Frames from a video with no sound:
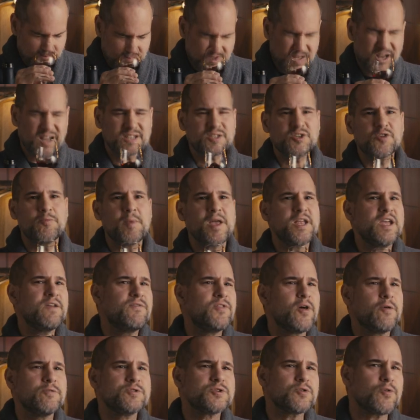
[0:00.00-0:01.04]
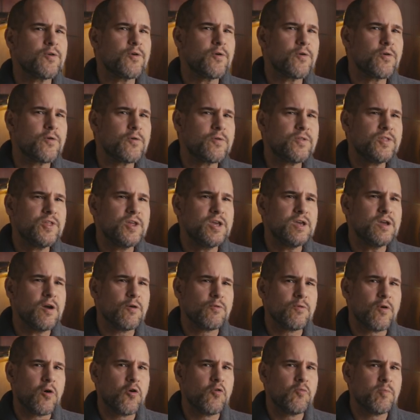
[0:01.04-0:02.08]
Not too many of those earthy
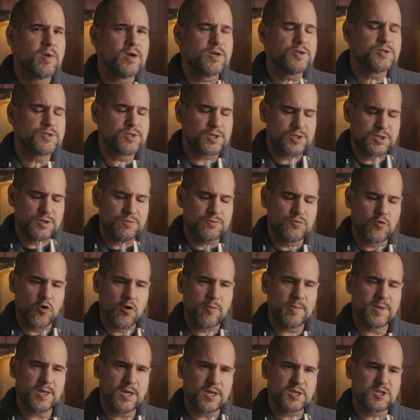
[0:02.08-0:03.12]
aromas that you normally